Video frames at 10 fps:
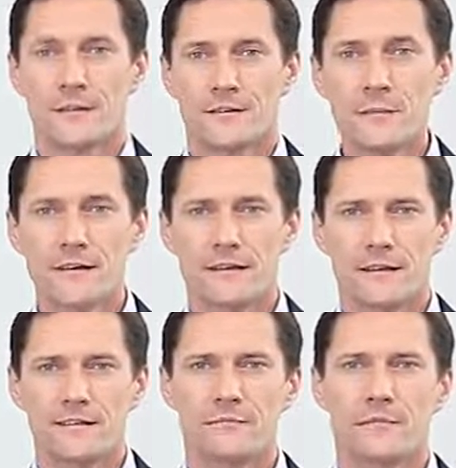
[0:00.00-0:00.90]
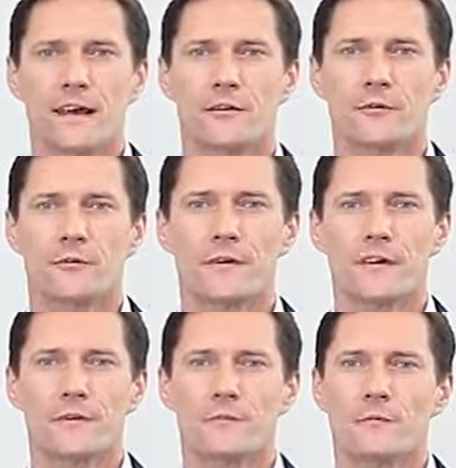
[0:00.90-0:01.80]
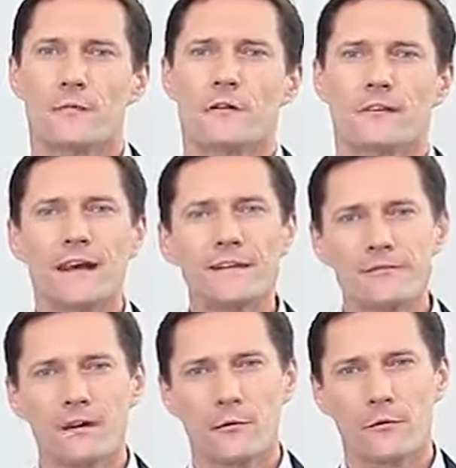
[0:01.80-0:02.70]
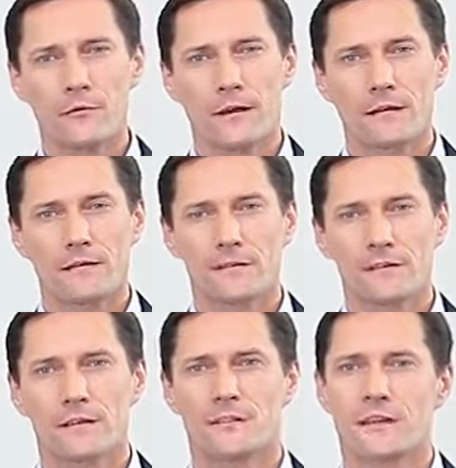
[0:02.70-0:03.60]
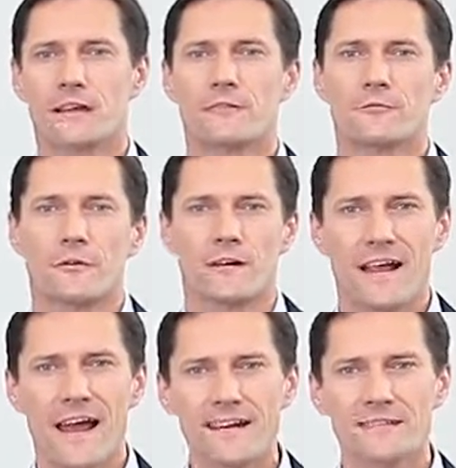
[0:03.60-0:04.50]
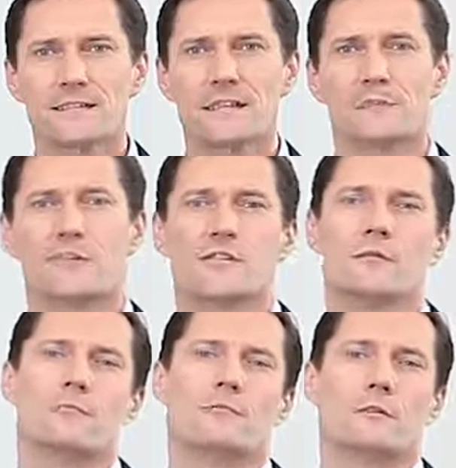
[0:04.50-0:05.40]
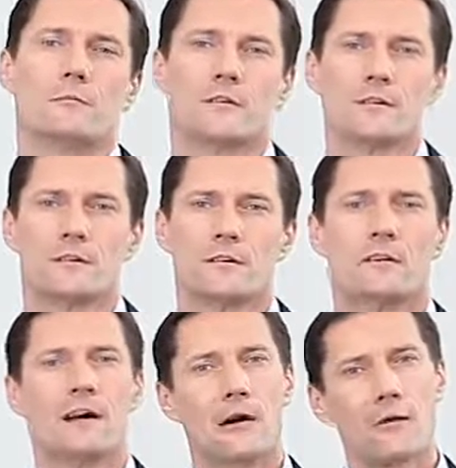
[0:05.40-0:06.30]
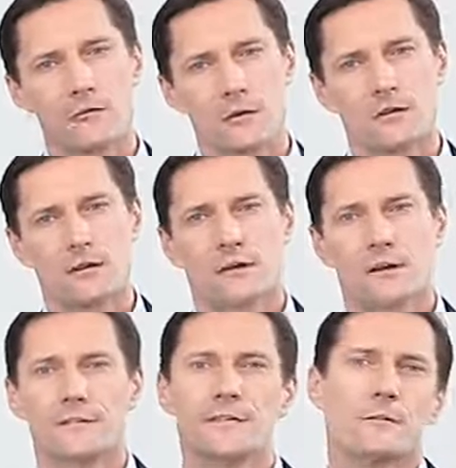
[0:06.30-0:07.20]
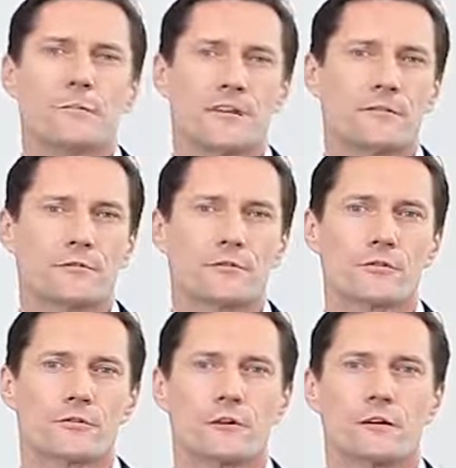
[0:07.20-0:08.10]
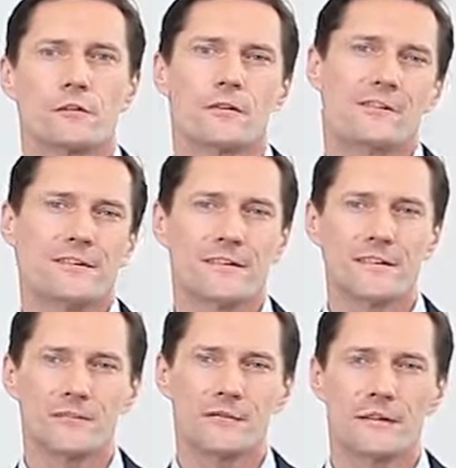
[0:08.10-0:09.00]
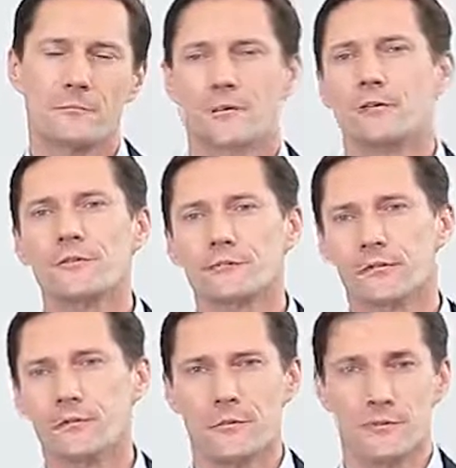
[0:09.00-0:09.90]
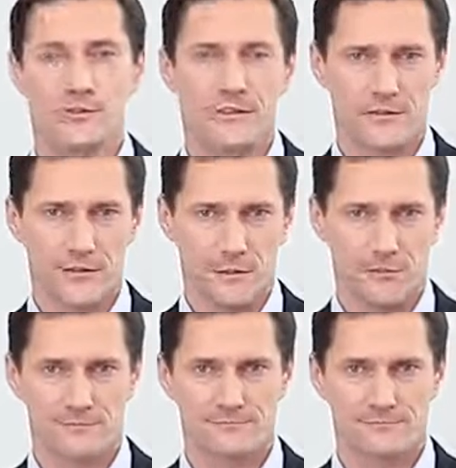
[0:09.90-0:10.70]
Typically, an OEE of about 85% stands for an excellent machine performance. However, this depends for sure on the industry, but also on the machine type.